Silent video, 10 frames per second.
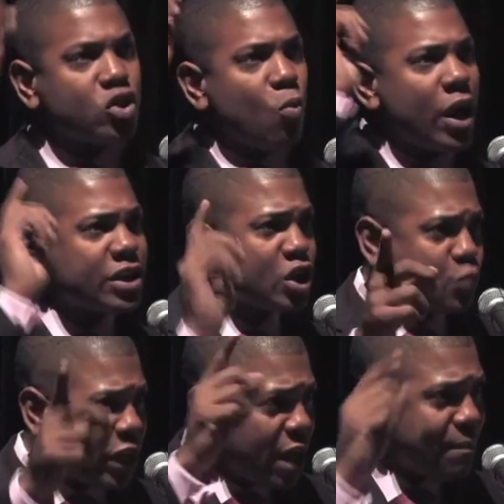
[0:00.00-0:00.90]
So what is
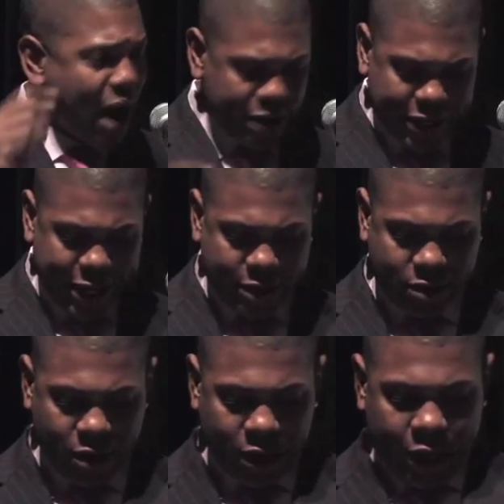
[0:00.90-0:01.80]
this really about again?
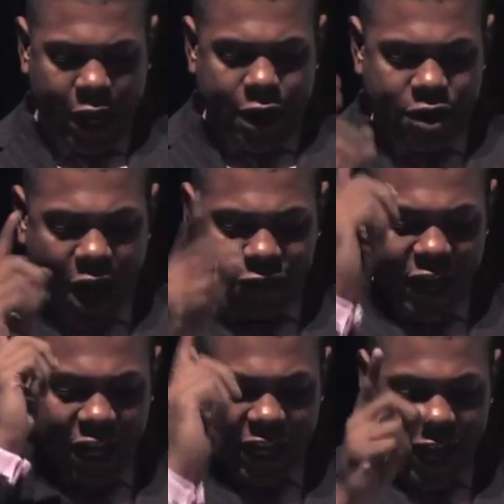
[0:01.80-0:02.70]

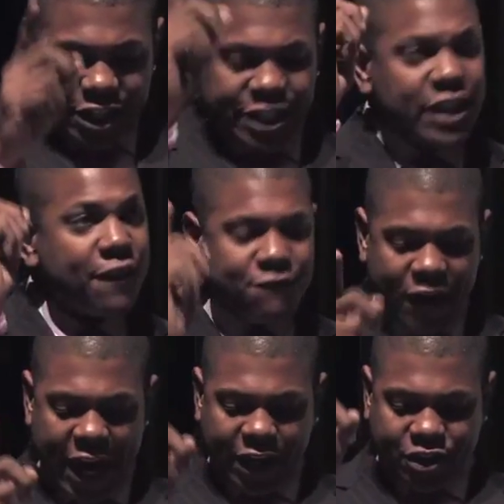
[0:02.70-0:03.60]
Nothing less than the
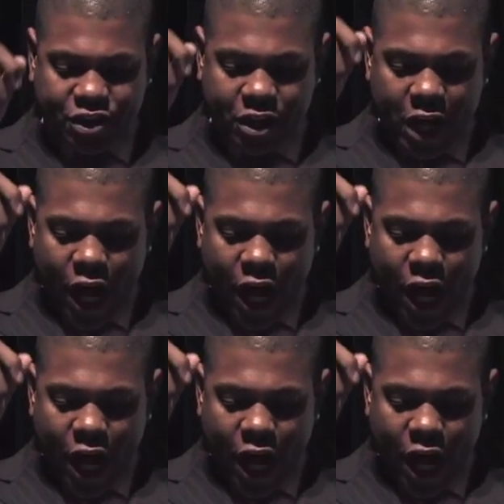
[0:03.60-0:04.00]
face